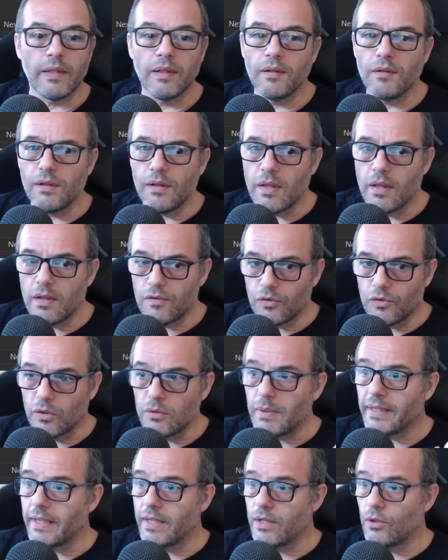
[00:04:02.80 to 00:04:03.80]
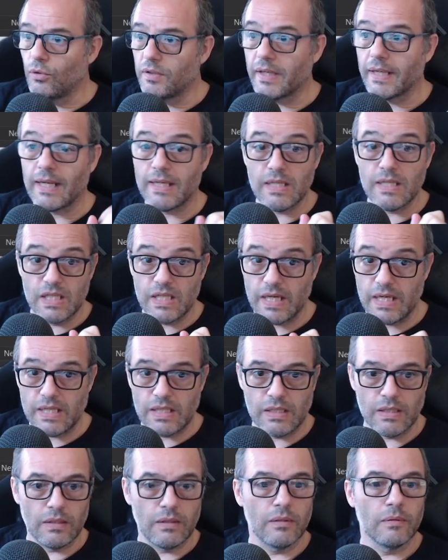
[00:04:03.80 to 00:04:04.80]
This is the default, but the user can
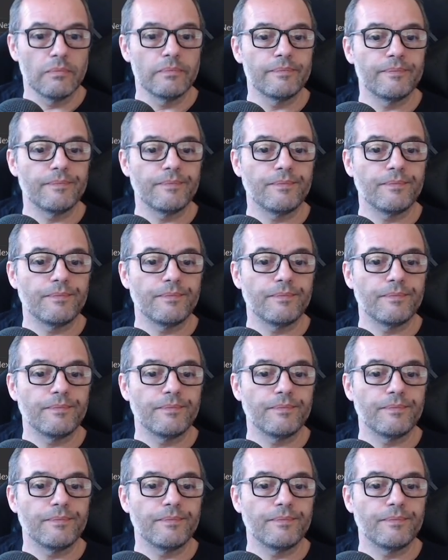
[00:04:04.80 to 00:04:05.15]
change it.